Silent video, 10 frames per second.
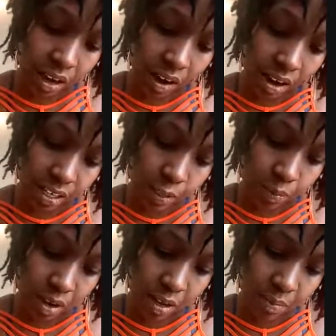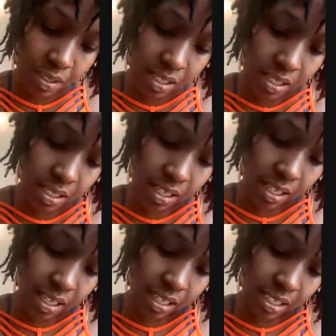artist prompts
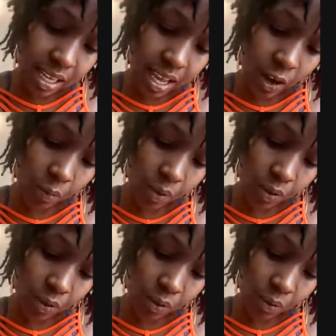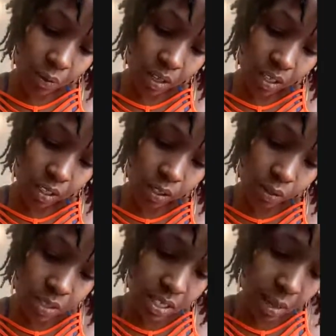to help you
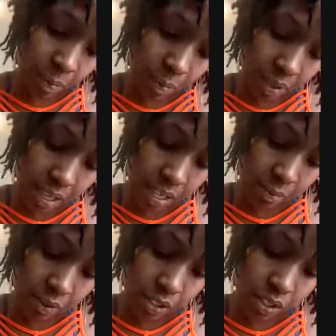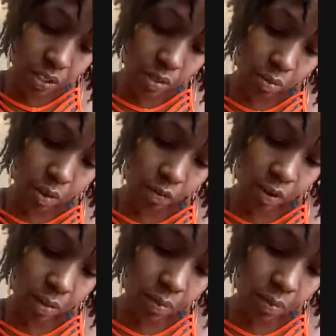loosen up a bit. I'm going to show you more of what I'm